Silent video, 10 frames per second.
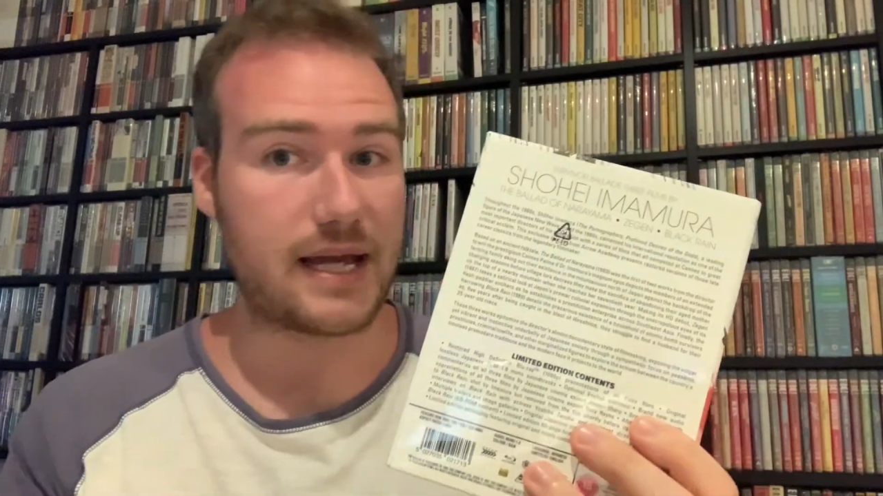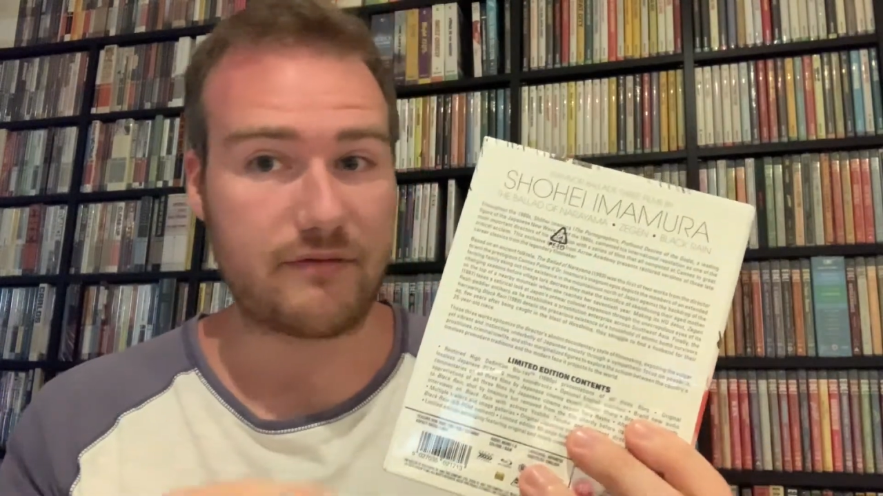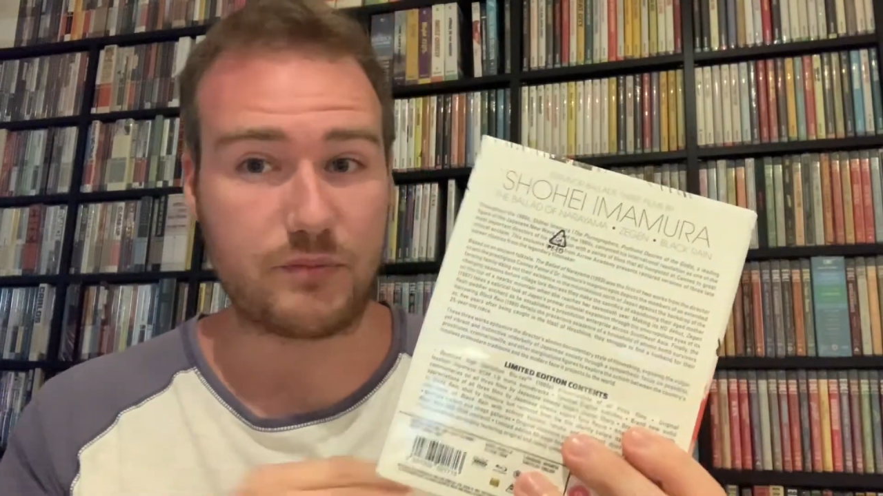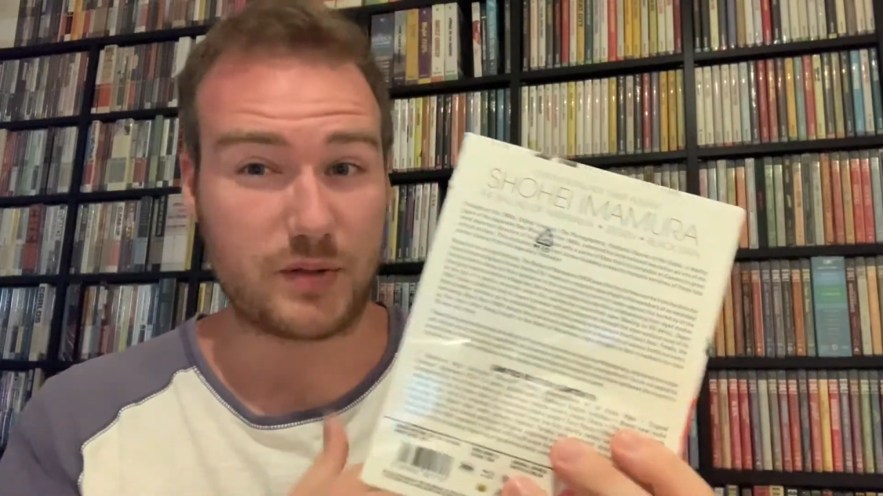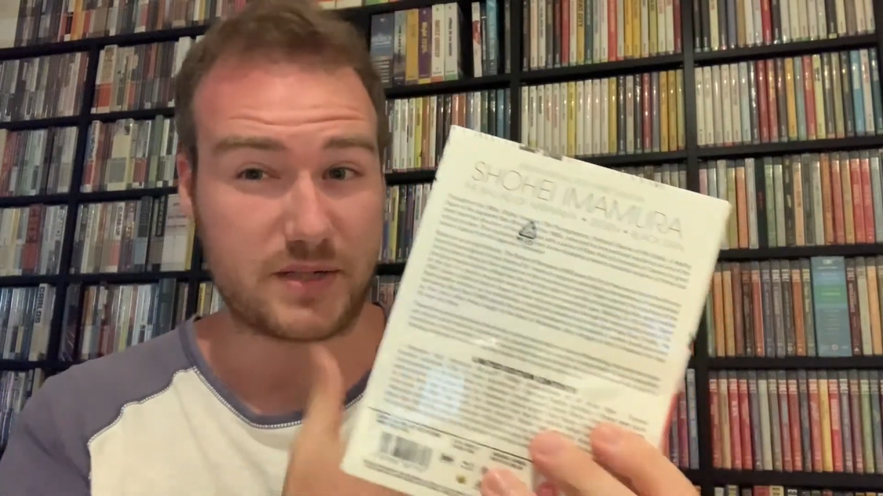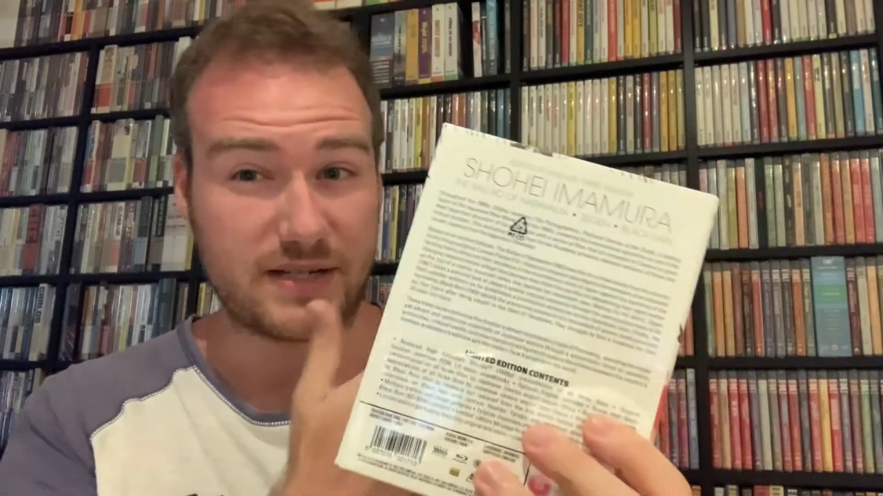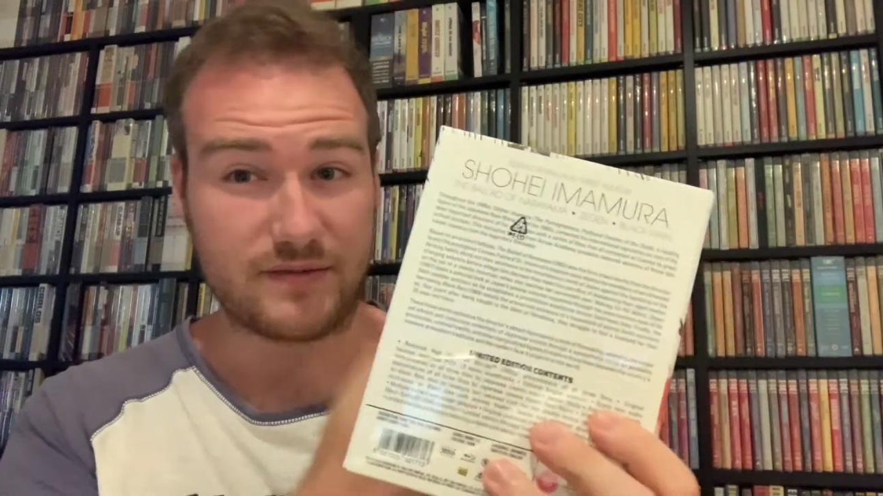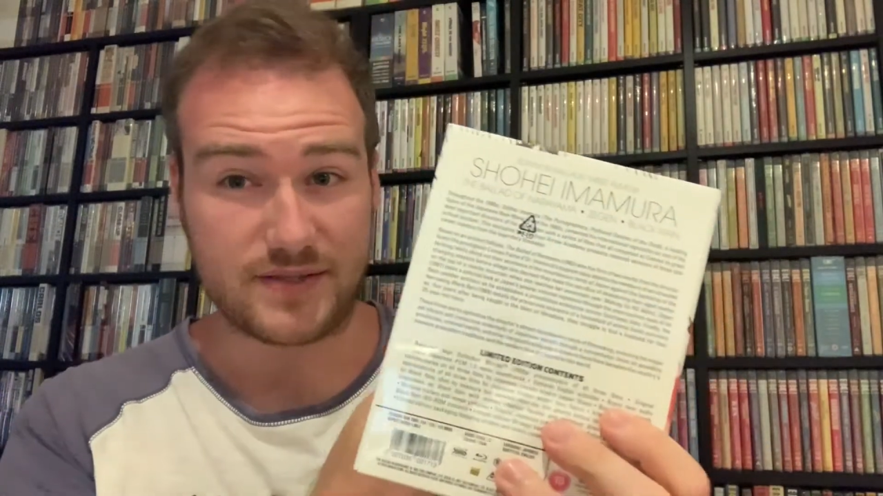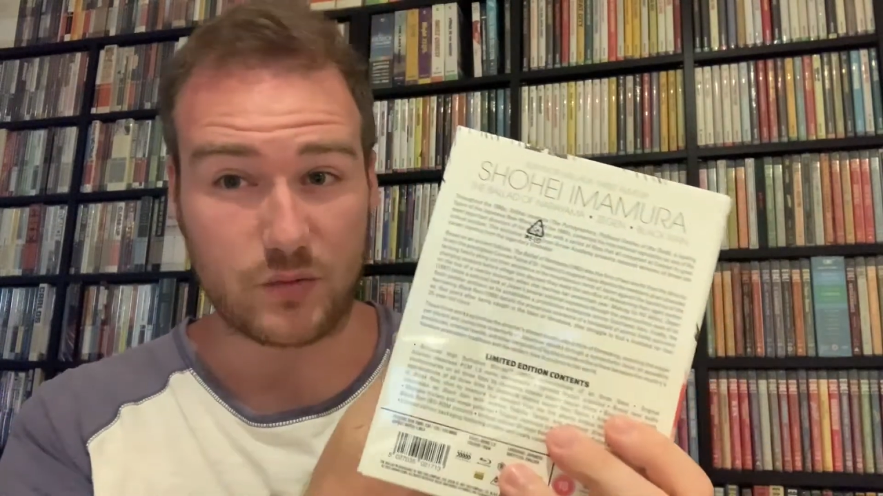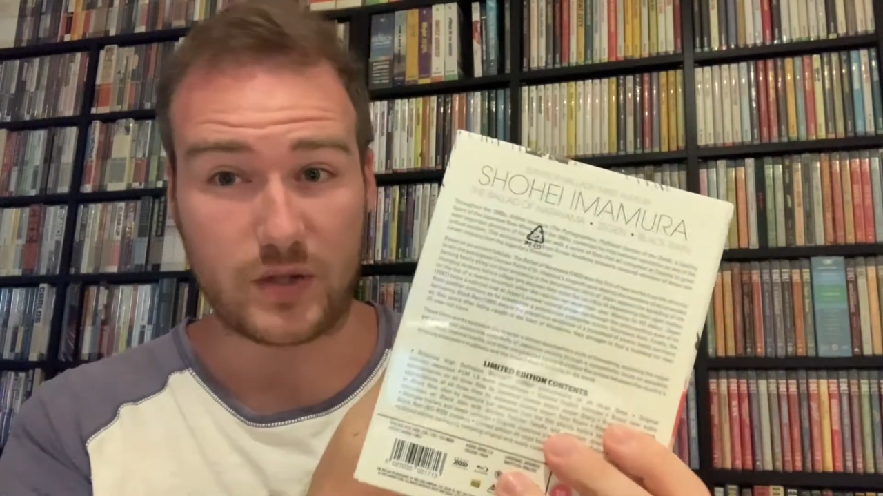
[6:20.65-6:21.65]
I have pretty much
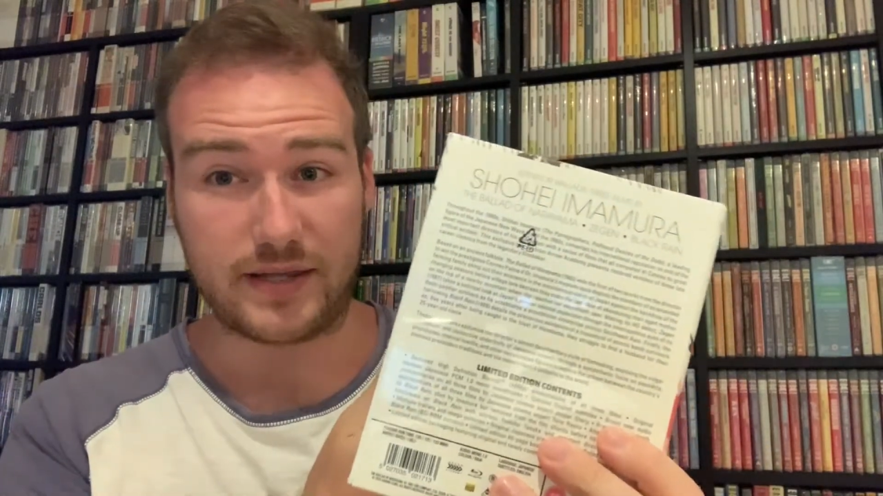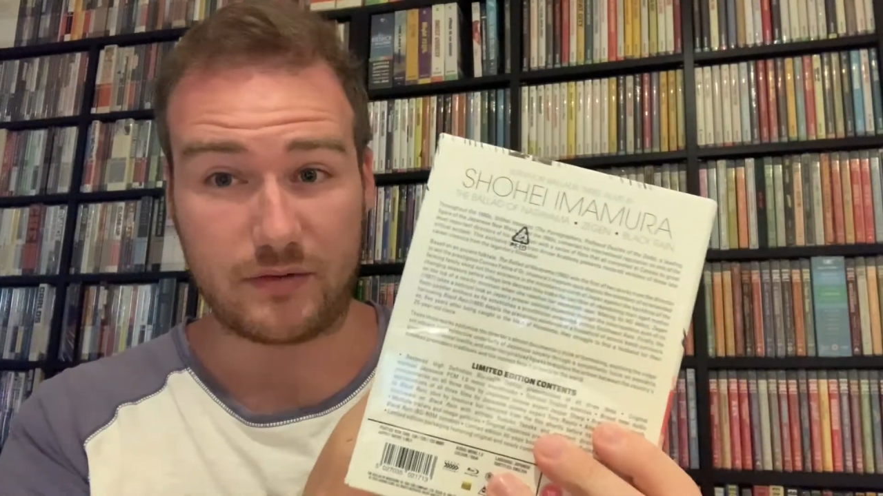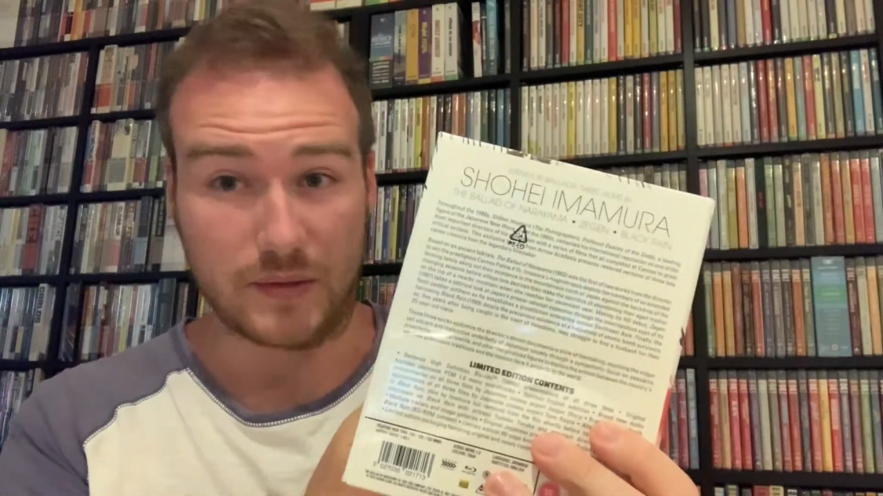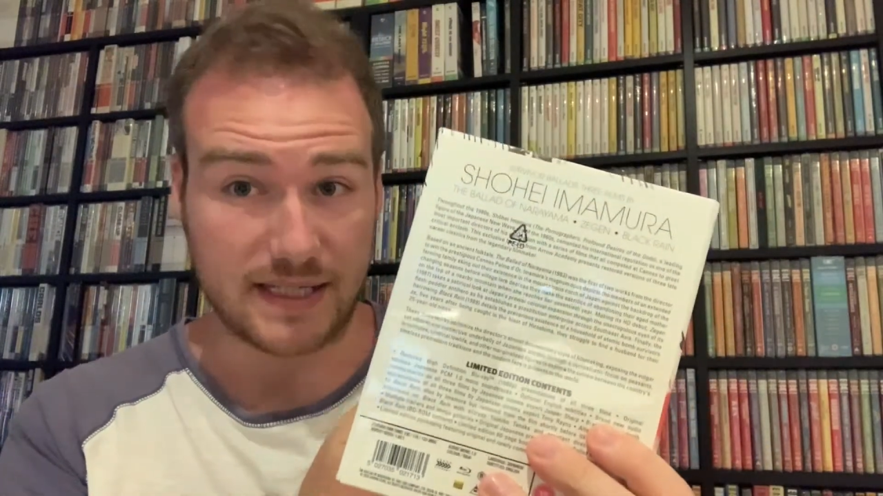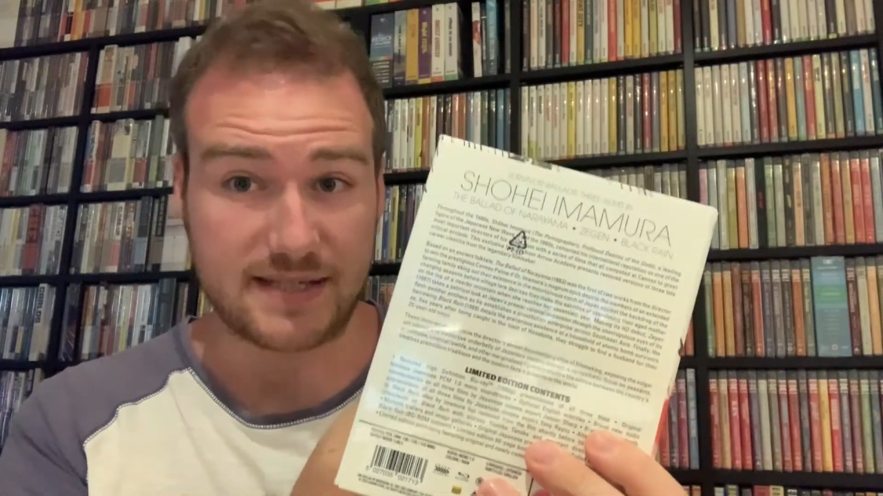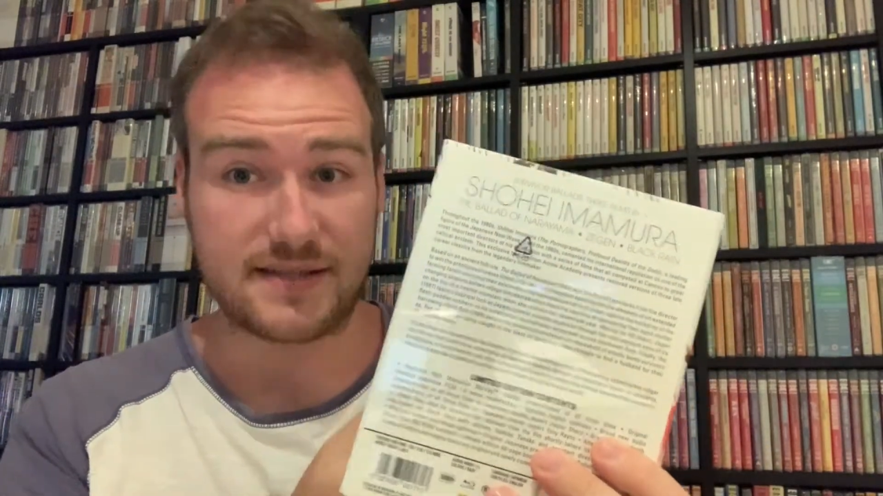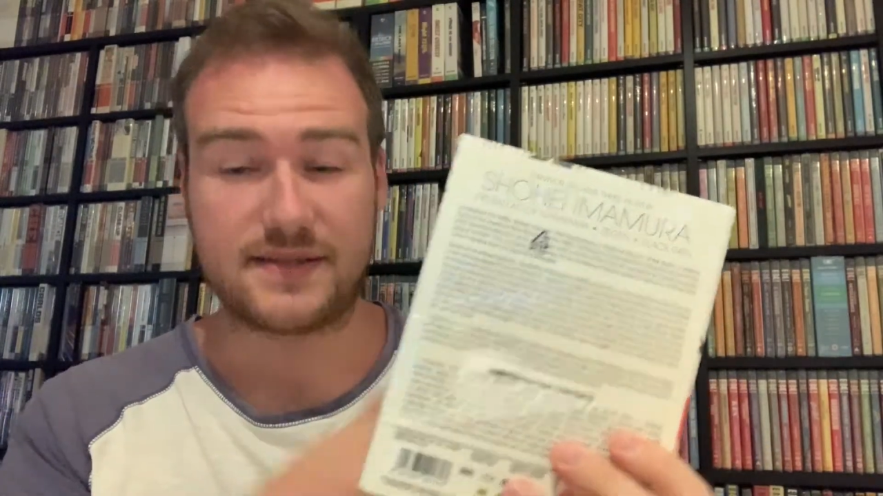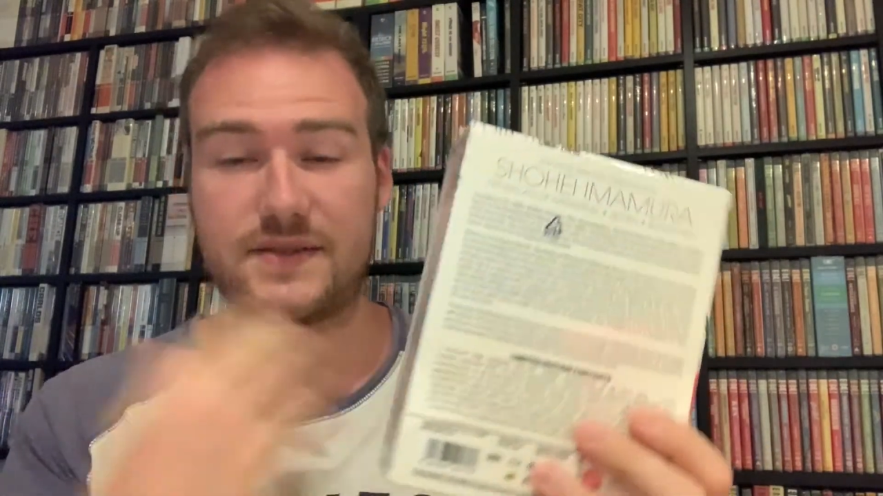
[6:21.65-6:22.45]
every single one of their releases,